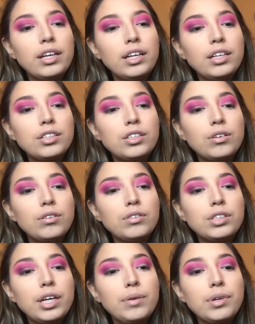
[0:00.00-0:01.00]
it, so
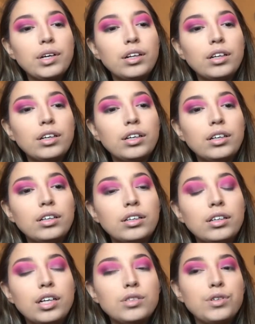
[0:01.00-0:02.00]
same color
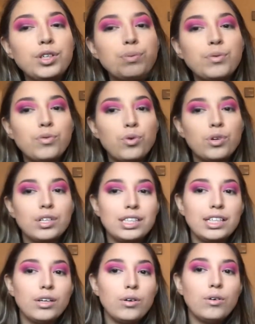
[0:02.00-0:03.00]
as we used before,
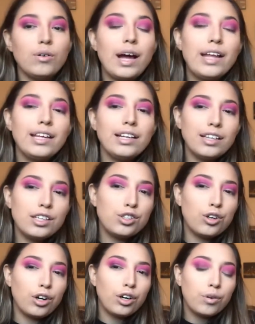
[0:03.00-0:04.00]
Single. I think this
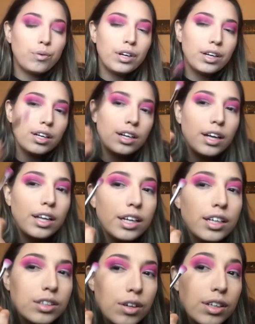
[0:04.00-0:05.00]
darker one, I think
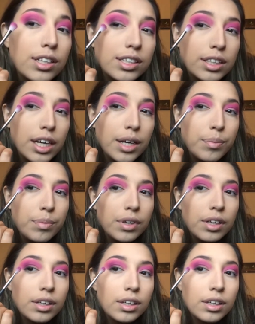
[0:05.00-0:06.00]
it's called Escape,
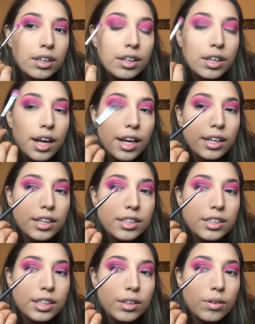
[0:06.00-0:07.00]
and then
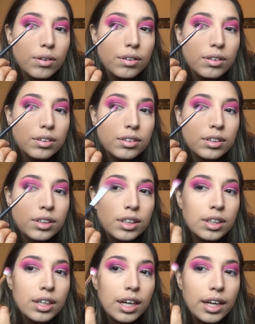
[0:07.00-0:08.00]
Single,
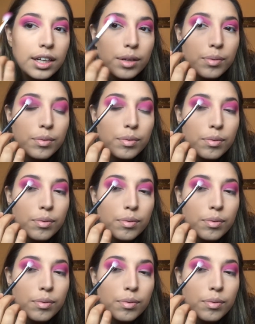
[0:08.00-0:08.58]
and then